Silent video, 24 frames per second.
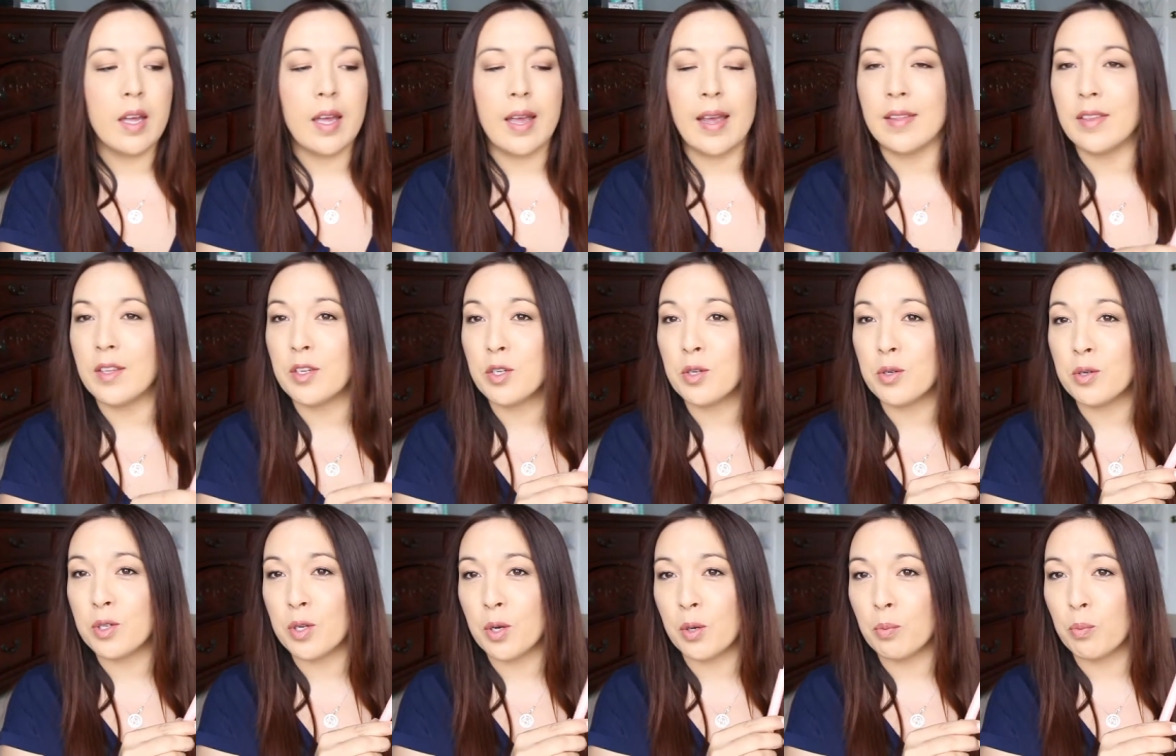and the
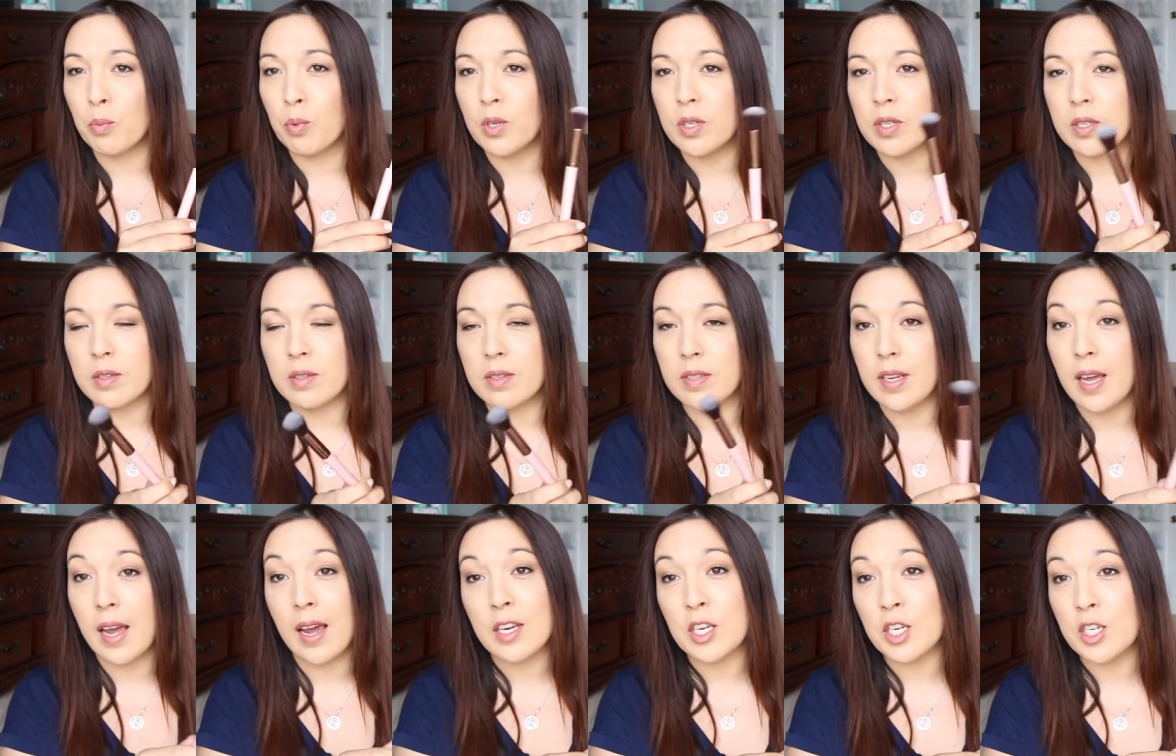two-tone bristles
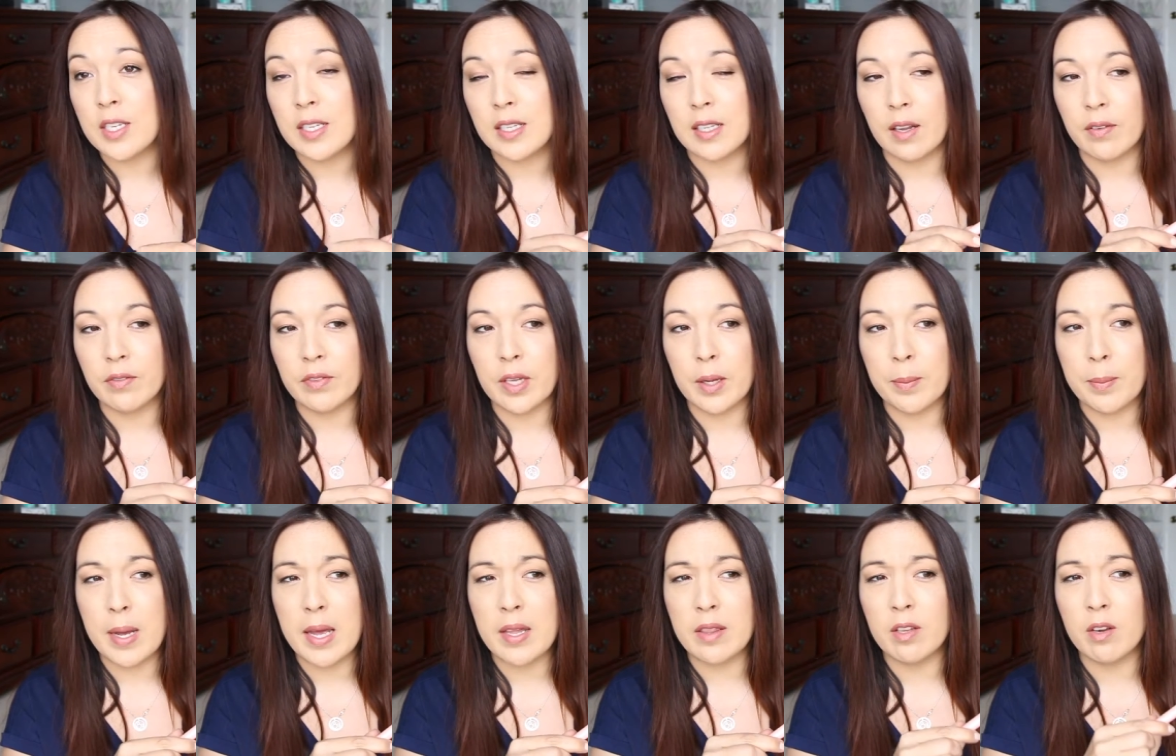i just love
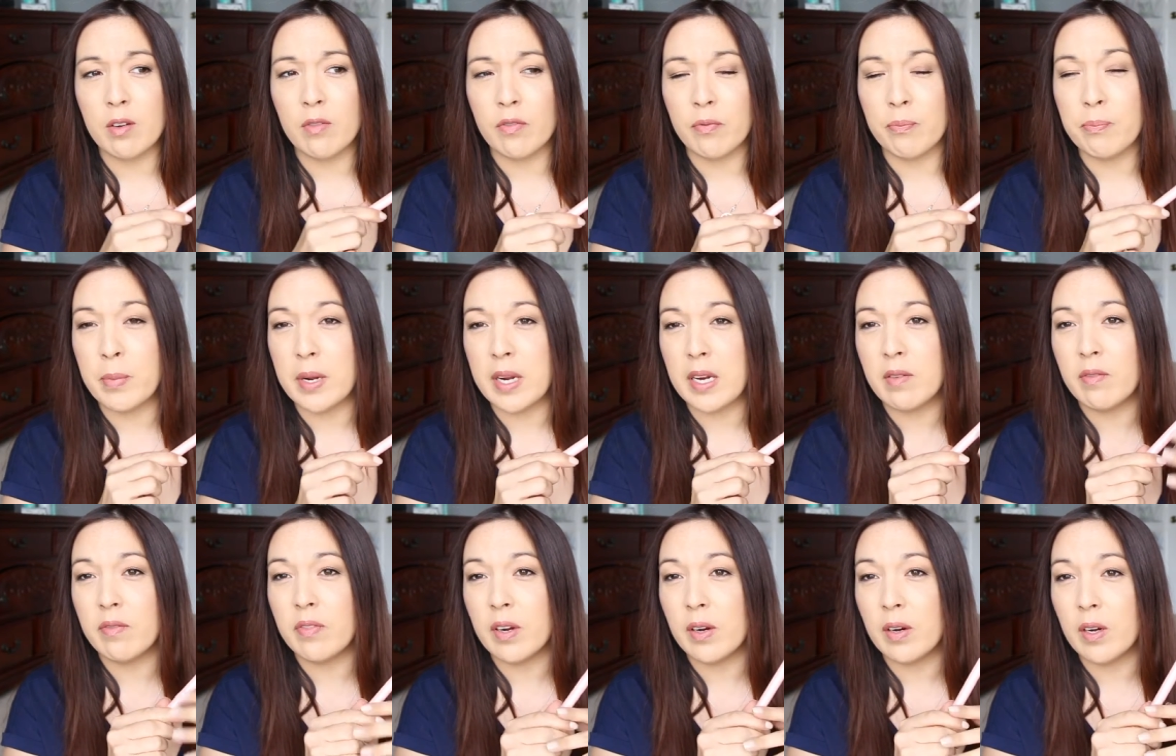them and they're
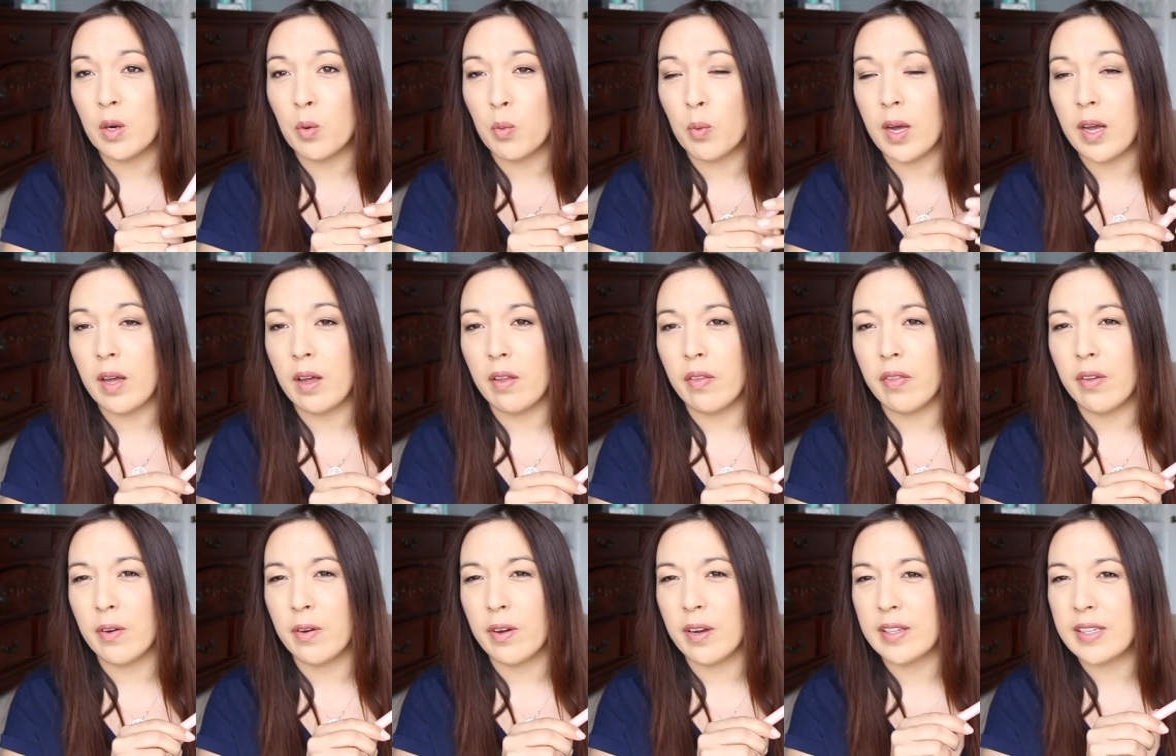made very well
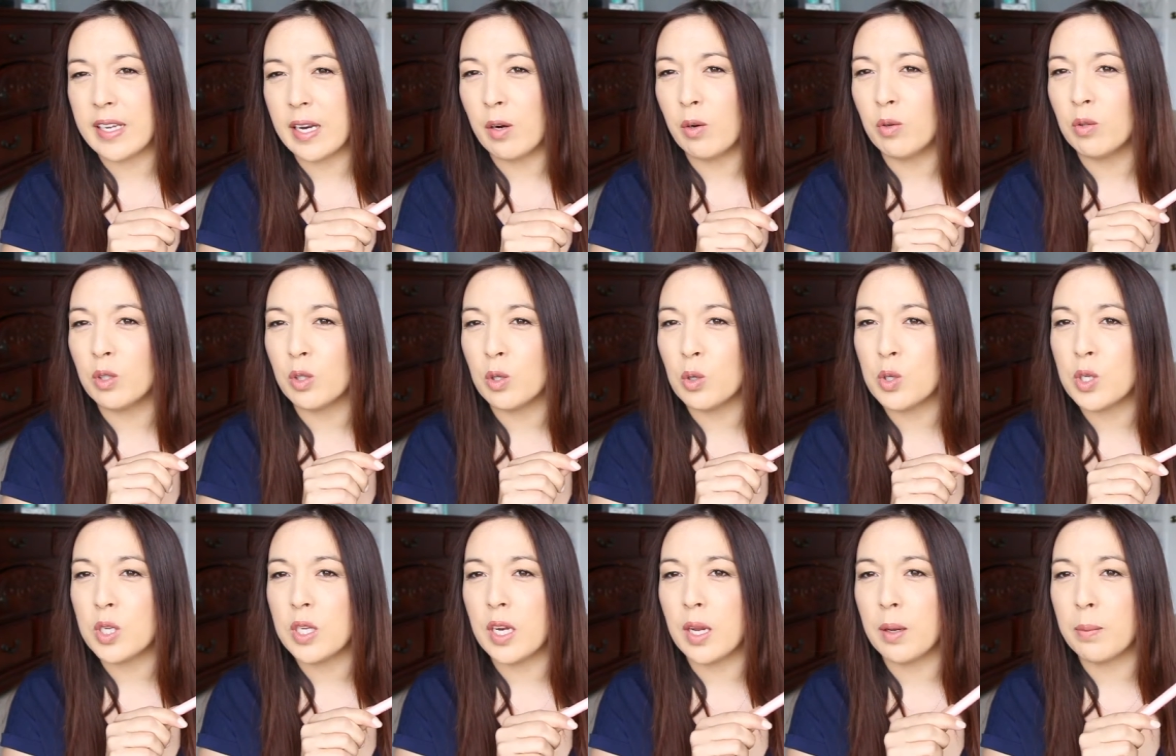they're, they don't
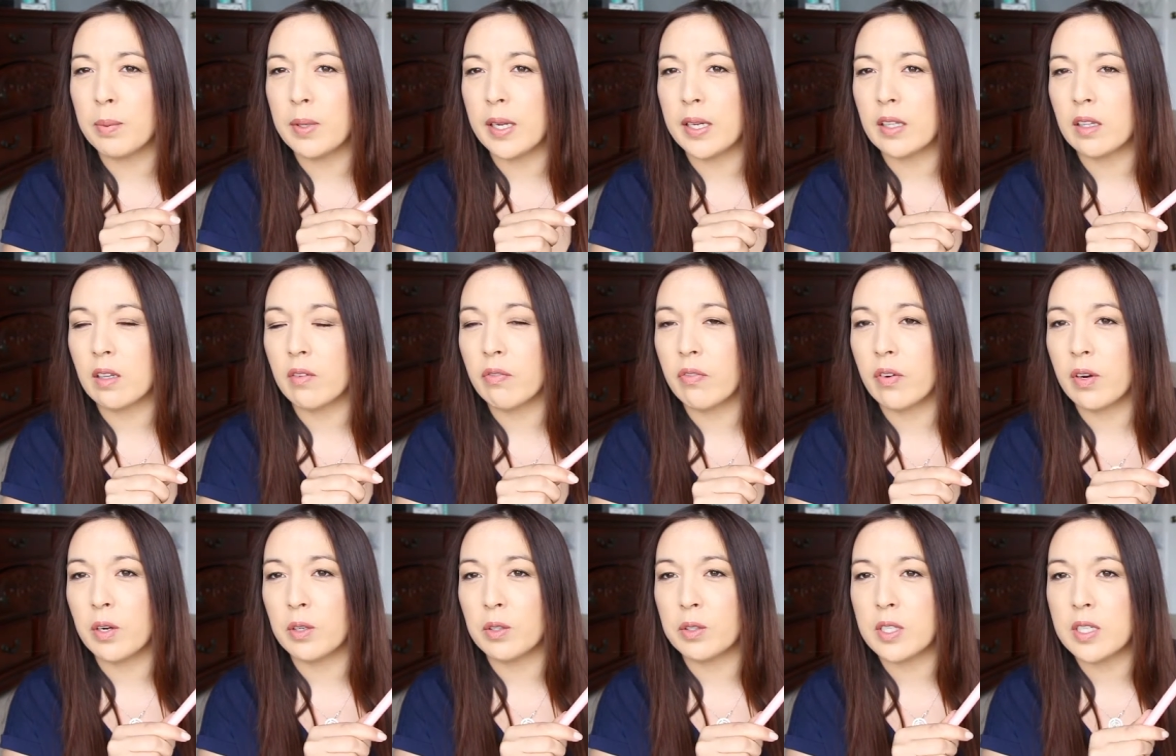loosen up like the
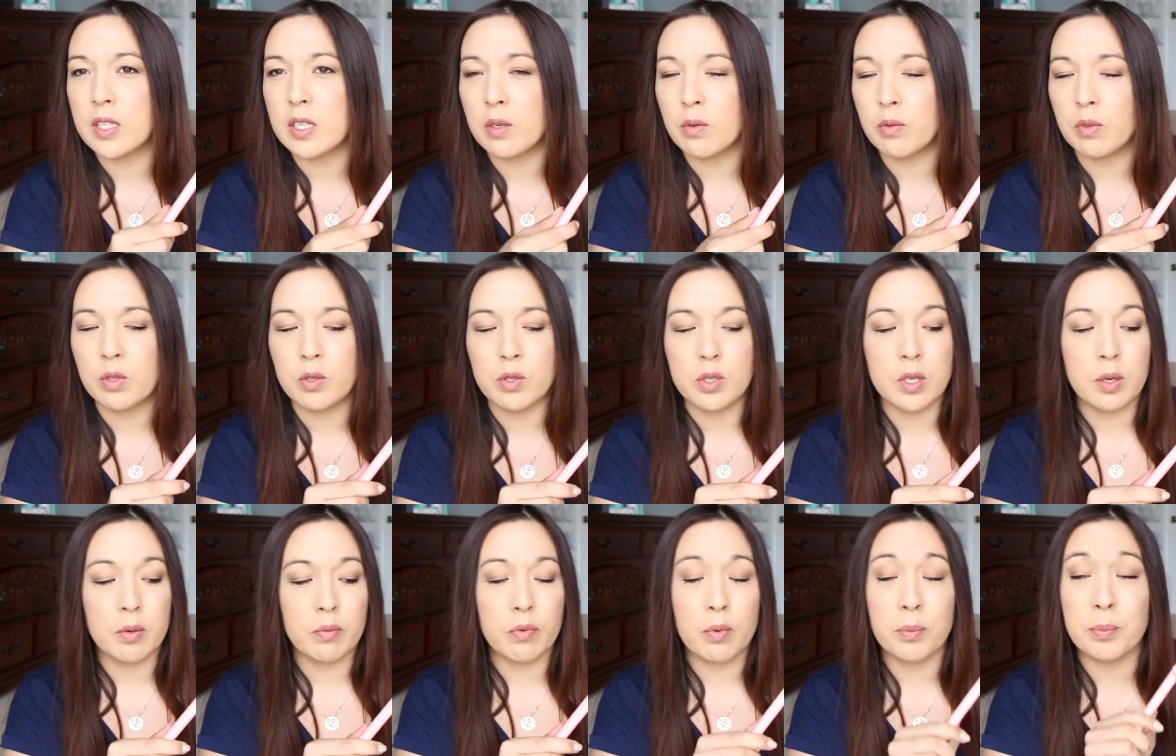ferrule doesn't
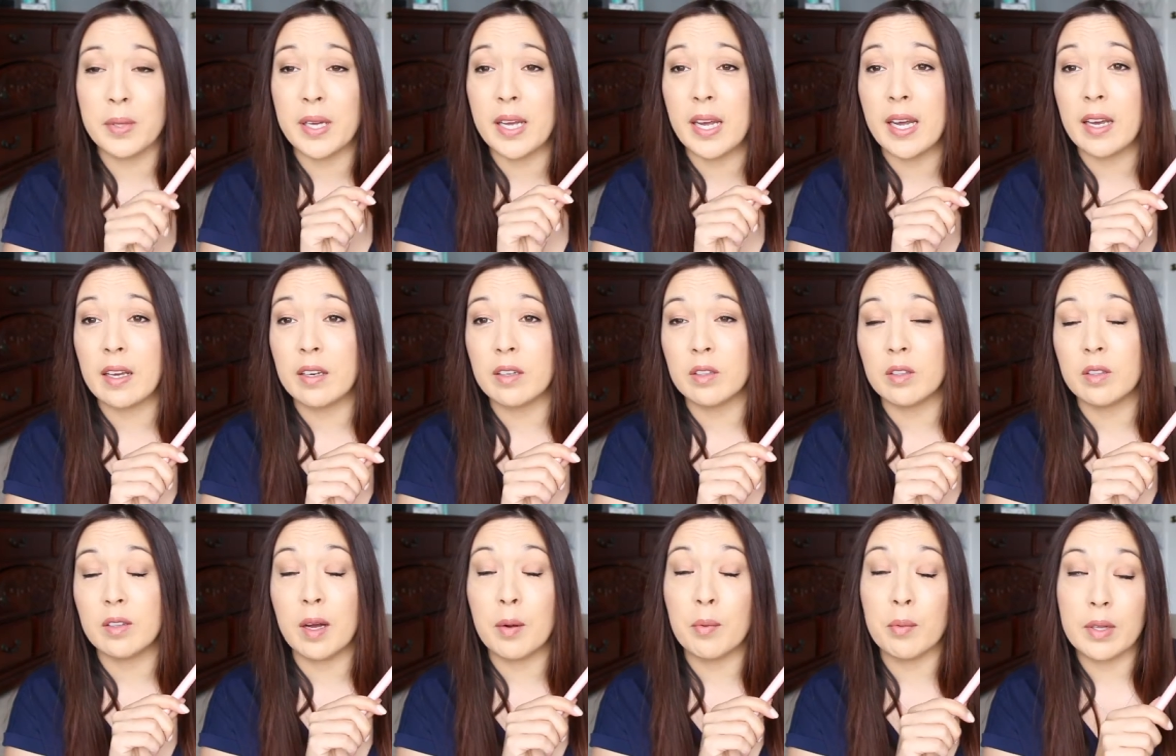loosen up from the
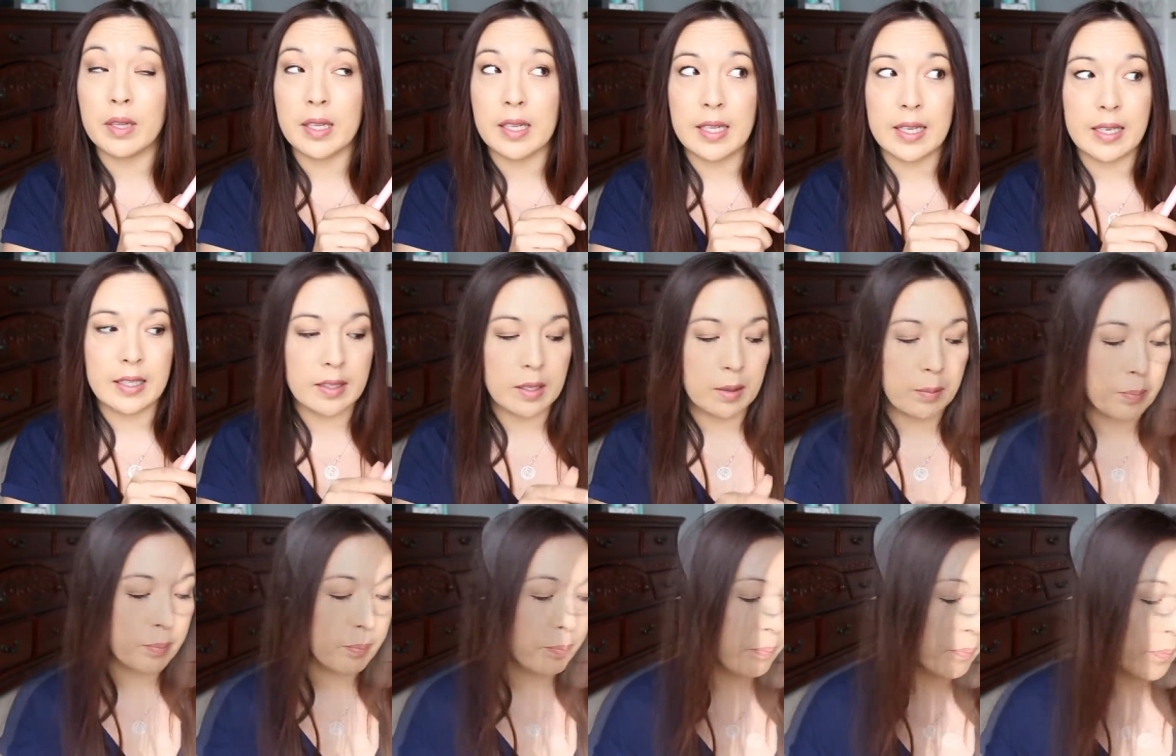handle i really like
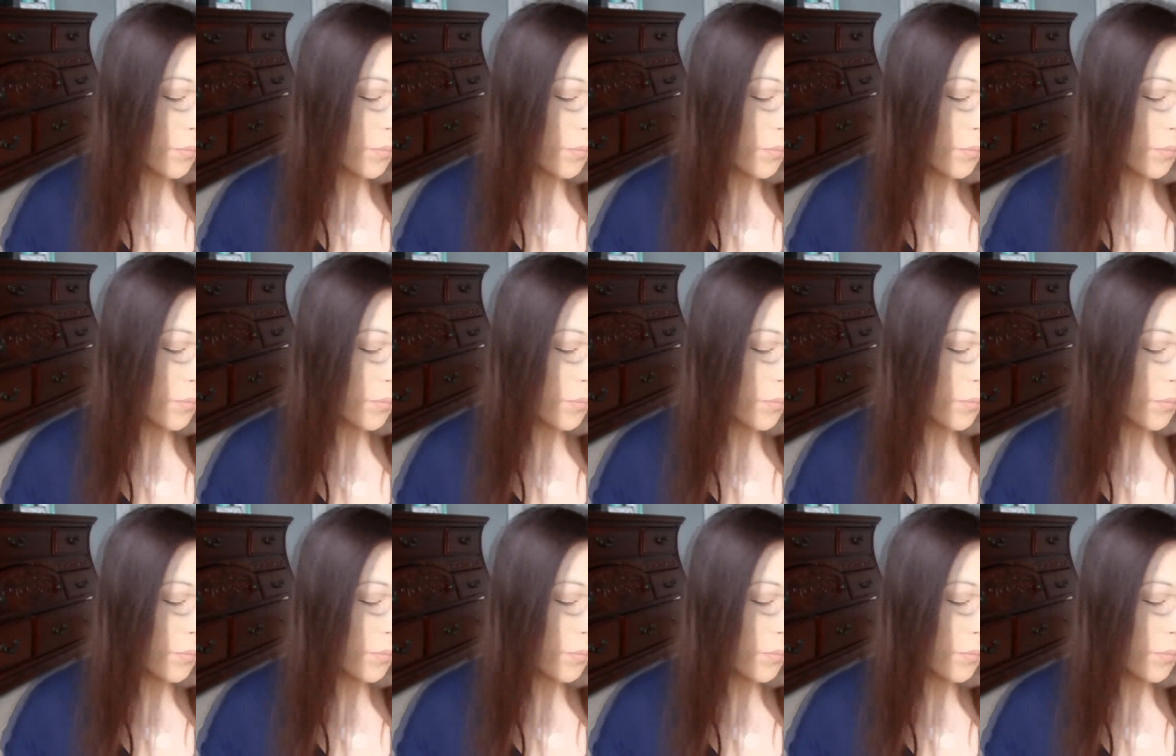them